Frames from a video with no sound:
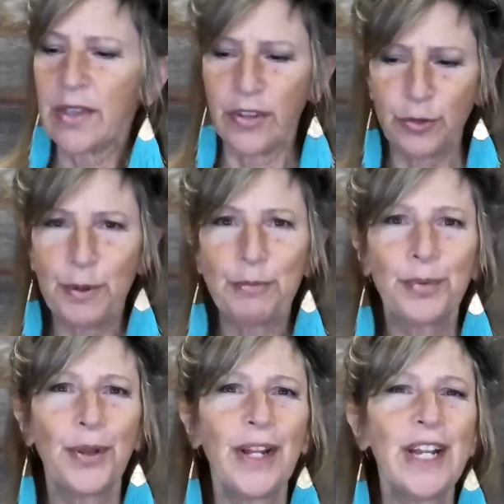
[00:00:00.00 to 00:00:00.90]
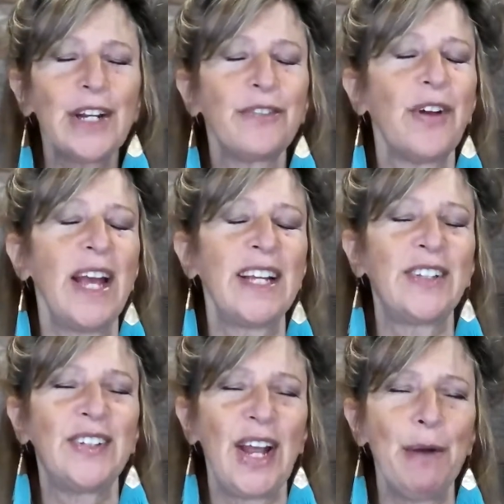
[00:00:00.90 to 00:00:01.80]
There's been plenty of
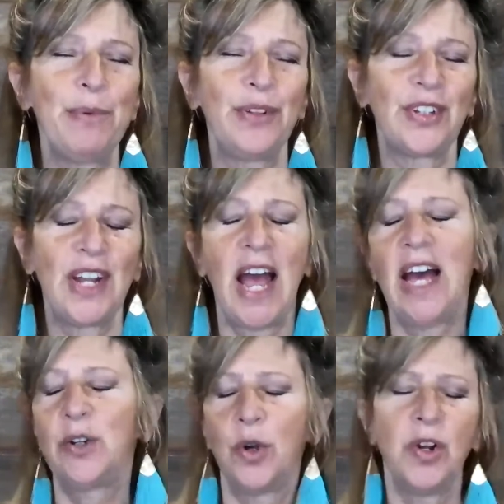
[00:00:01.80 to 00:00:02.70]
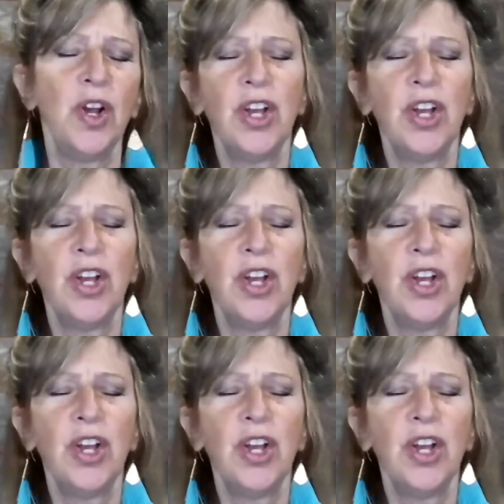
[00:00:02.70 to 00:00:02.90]
examples on how to